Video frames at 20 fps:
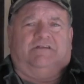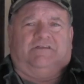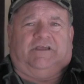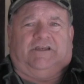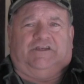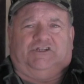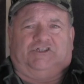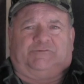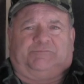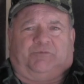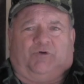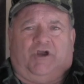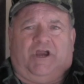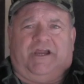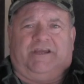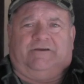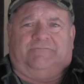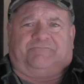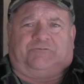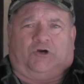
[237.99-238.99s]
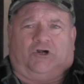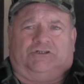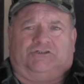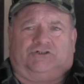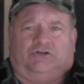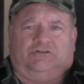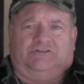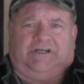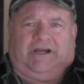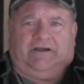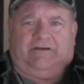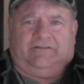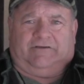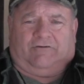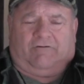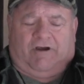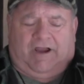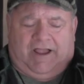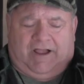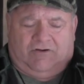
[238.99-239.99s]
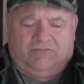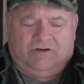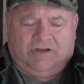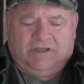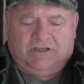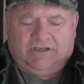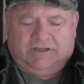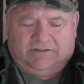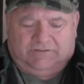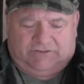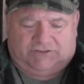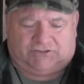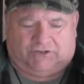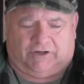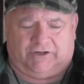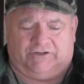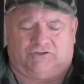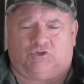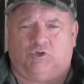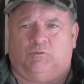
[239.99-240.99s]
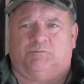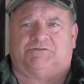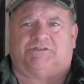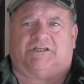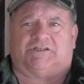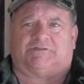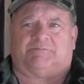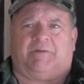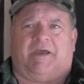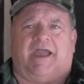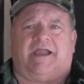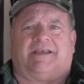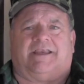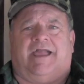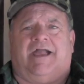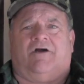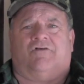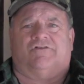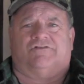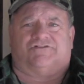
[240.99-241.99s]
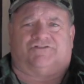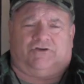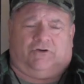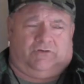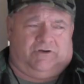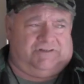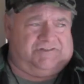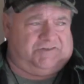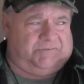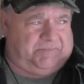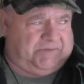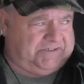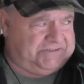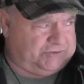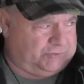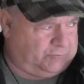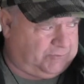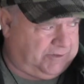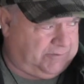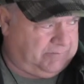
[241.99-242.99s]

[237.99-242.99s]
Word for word: Then the spring, the frost goes out of the ground, the sonotube sets back down, and so does the piece of